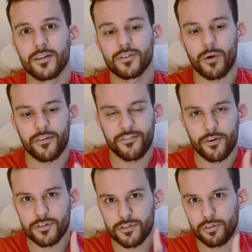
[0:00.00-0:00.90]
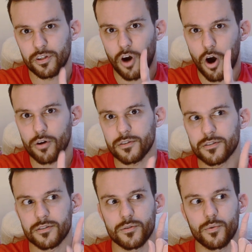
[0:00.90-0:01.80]
So my first student
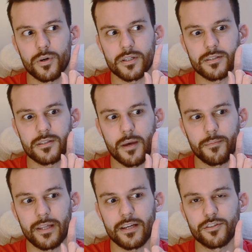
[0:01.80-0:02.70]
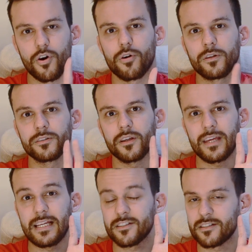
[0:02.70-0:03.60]
halls was a place called the
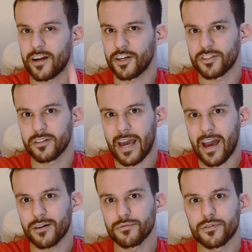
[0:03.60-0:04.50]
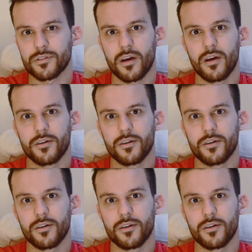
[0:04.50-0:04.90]
International House.